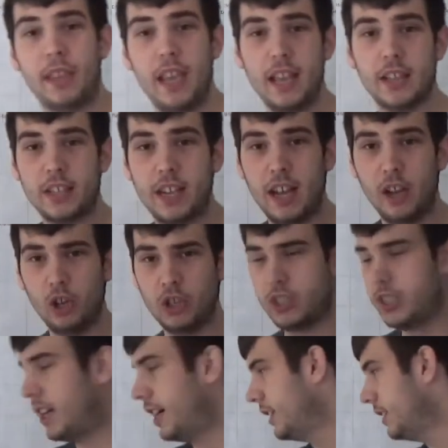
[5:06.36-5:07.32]
Yes,
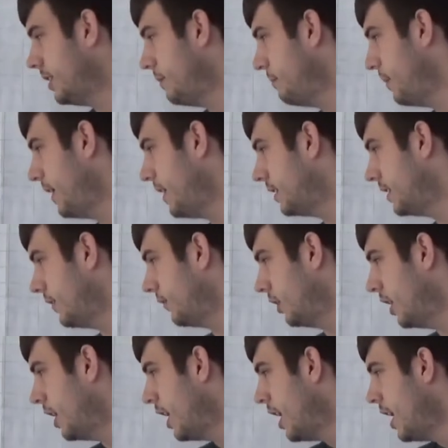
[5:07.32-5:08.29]
Carlos Sainz in
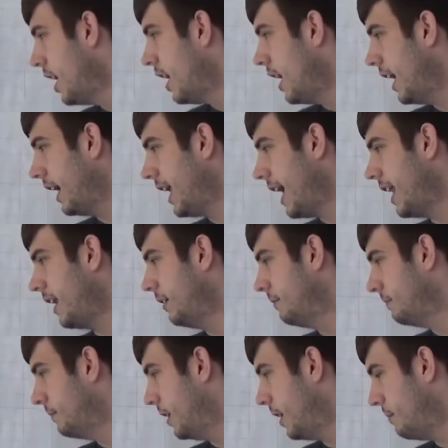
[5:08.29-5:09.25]
P7.
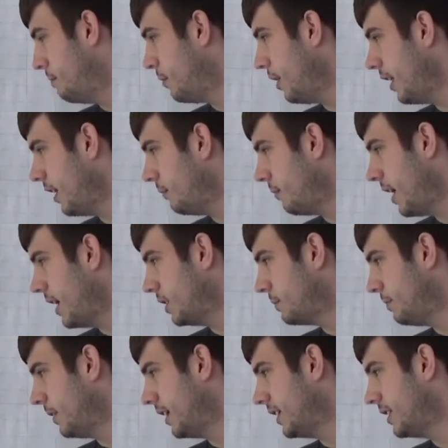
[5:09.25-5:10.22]
Again, a brilliant
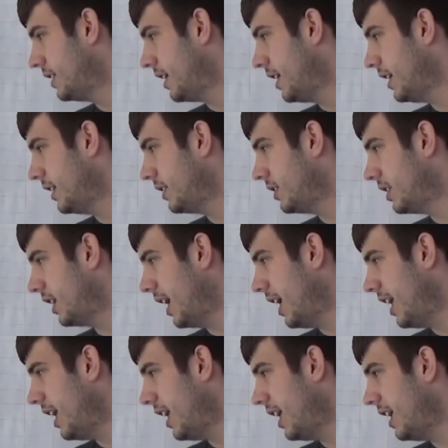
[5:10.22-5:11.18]
race by Sainz.
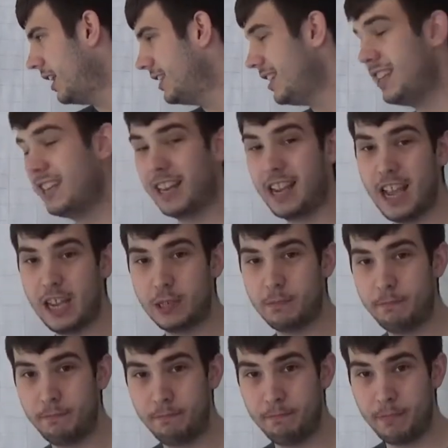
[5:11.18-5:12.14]
Uh, didn't
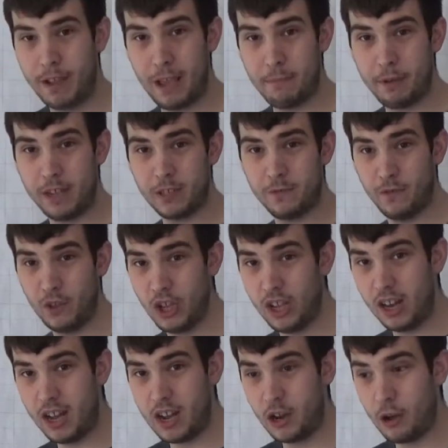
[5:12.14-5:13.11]
get past
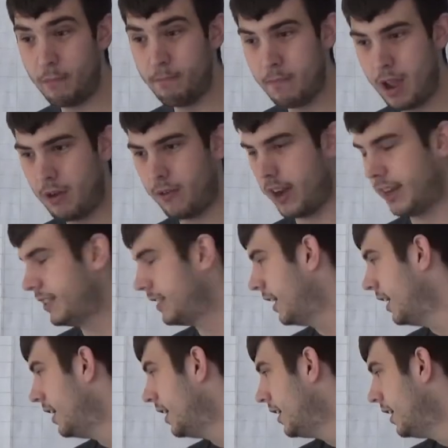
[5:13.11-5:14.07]
Wehrlein on
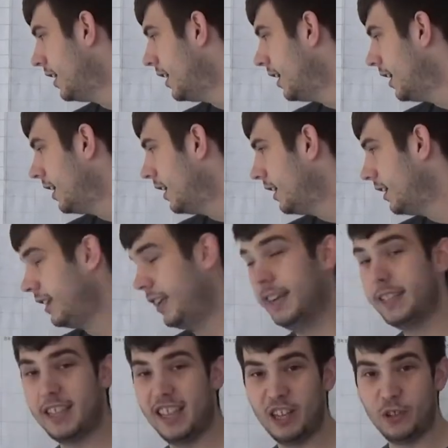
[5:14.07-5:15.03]
merit.
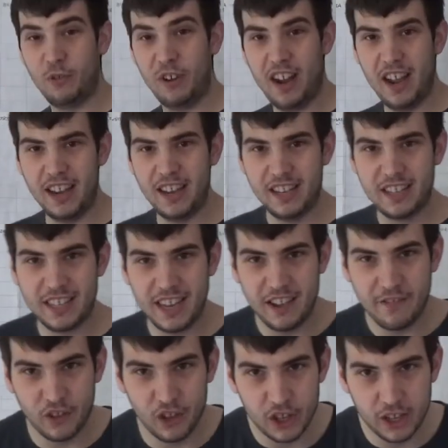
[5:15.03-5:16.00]
Yes, that's right. I did
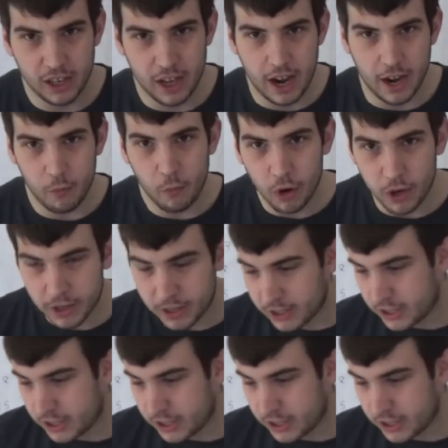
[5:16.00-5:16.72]
say Wehrlein. What an